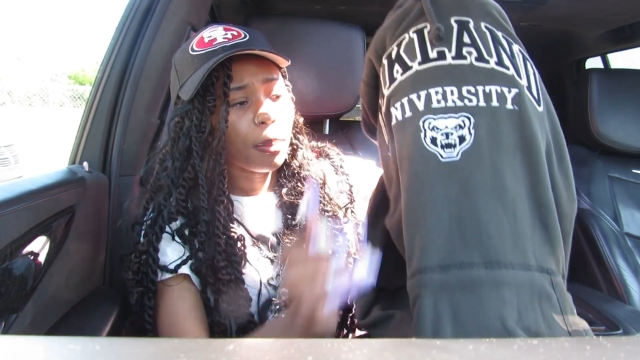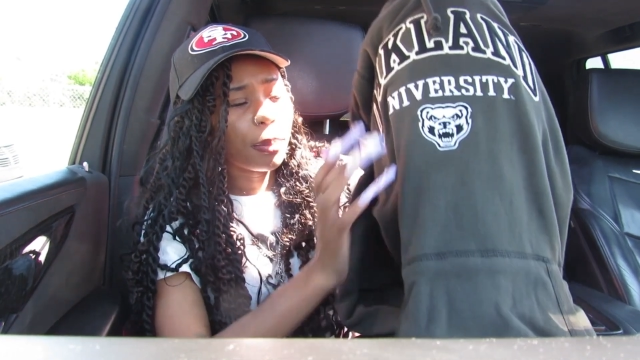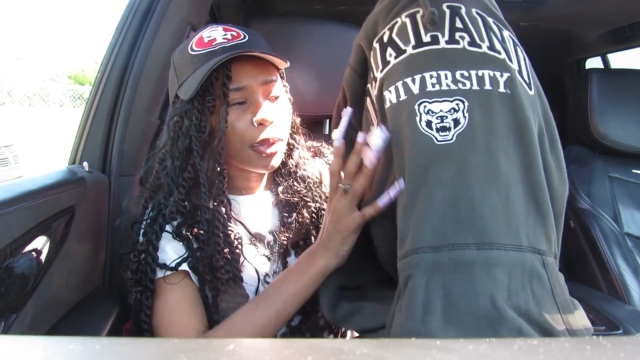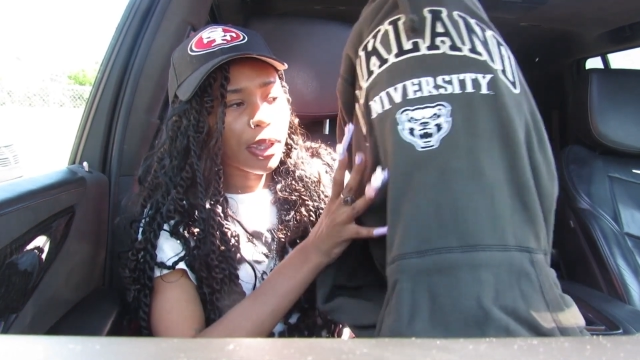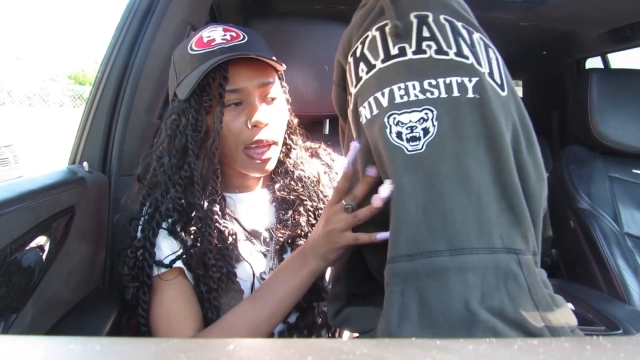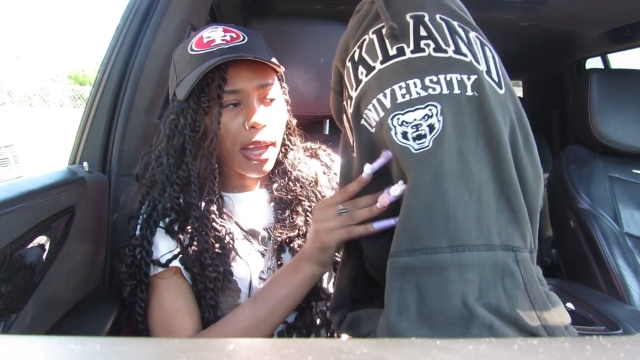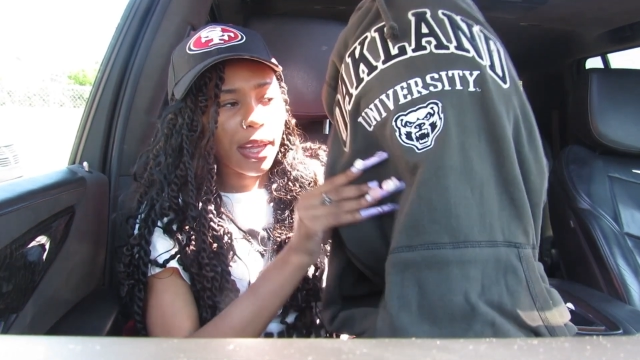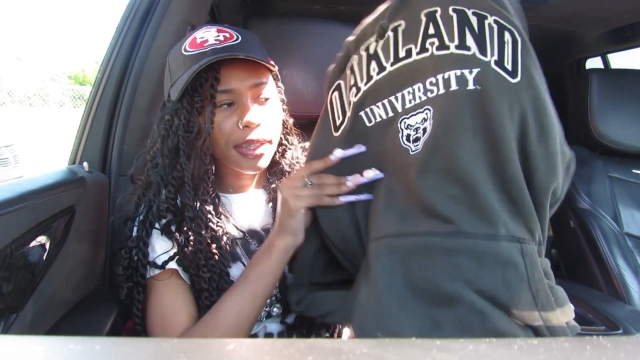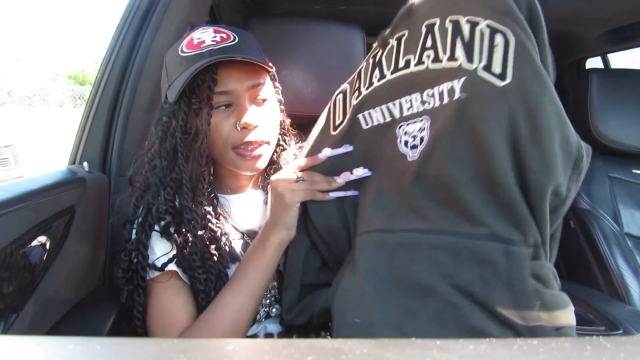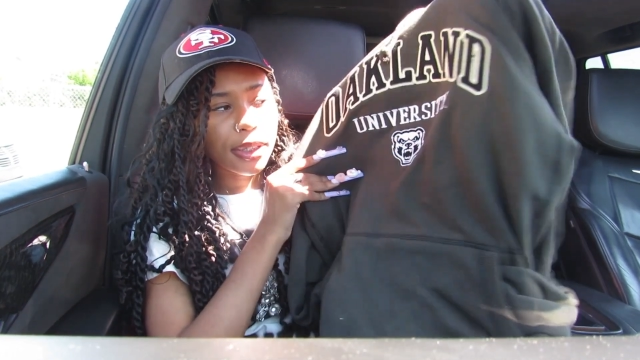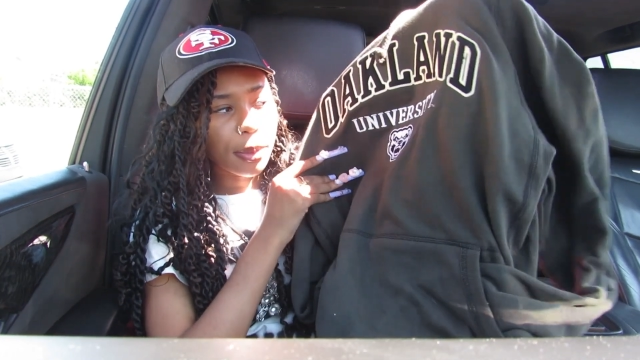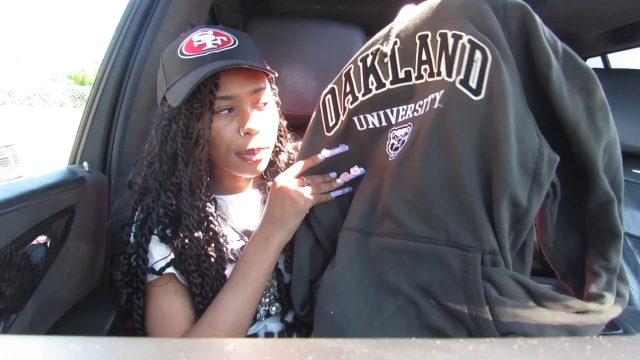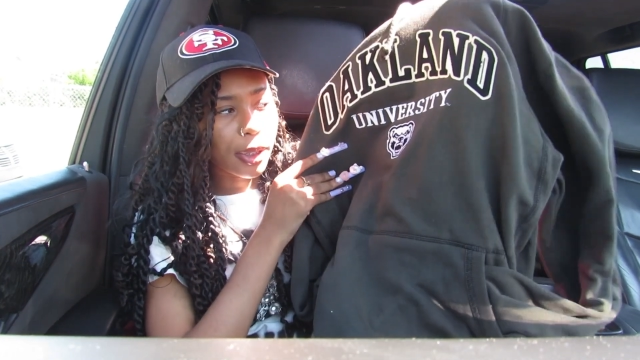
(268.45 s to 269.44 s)
but I
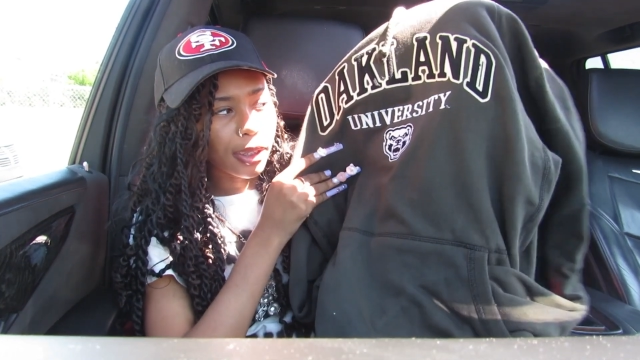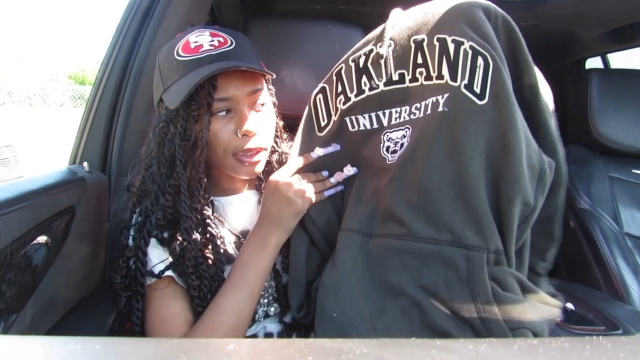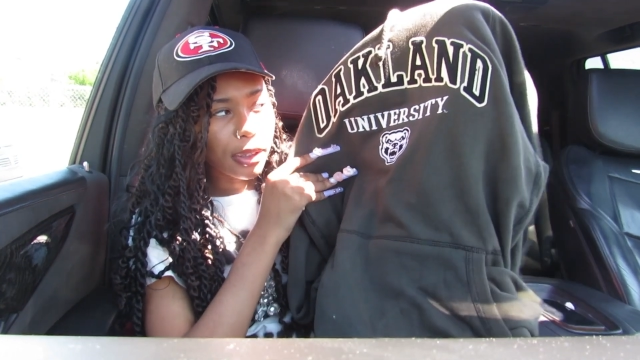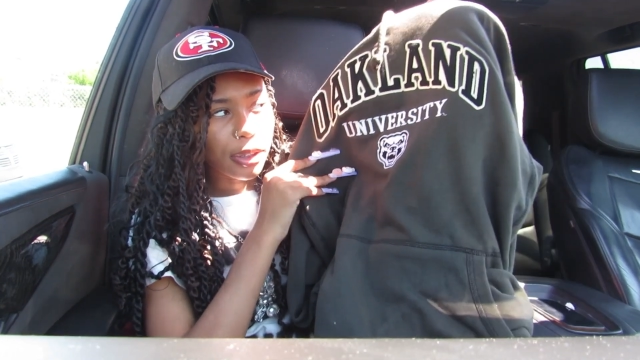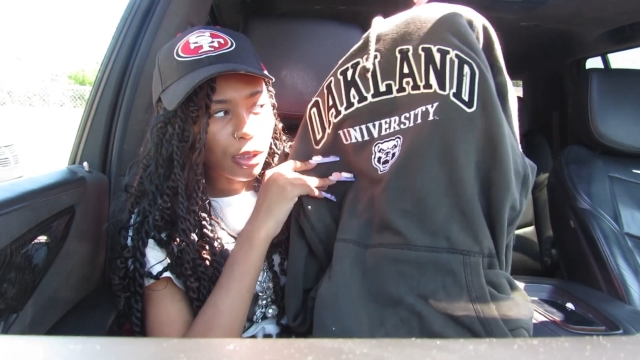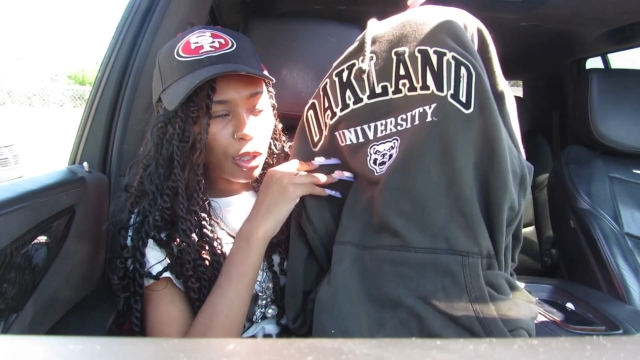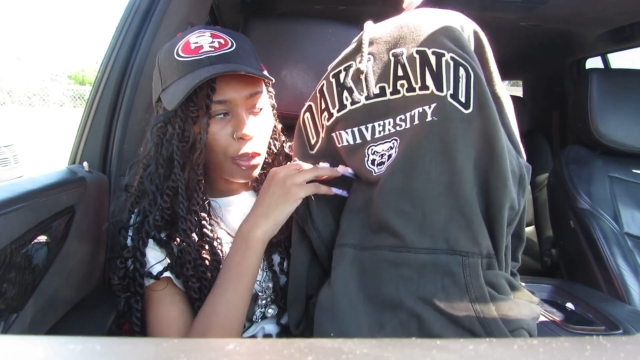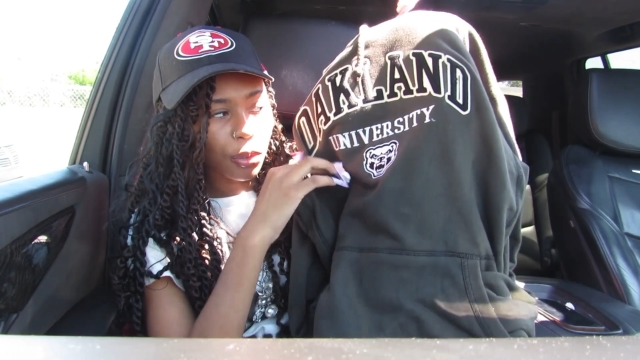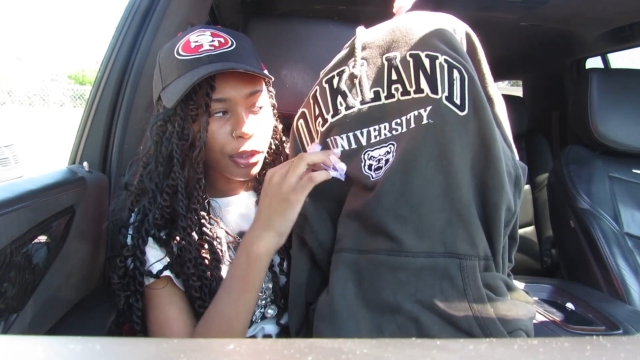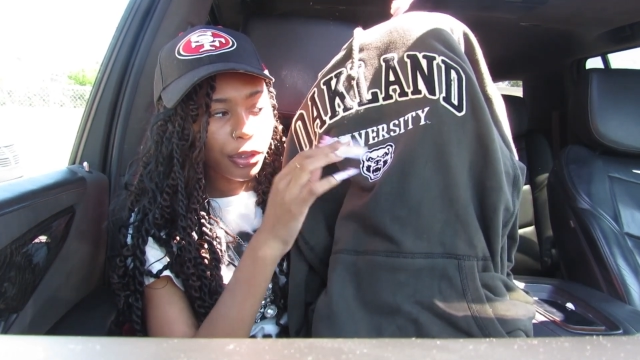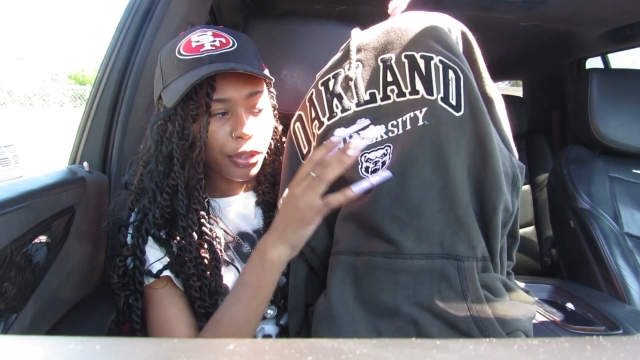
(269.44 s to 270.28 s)
ended up getting this Oakland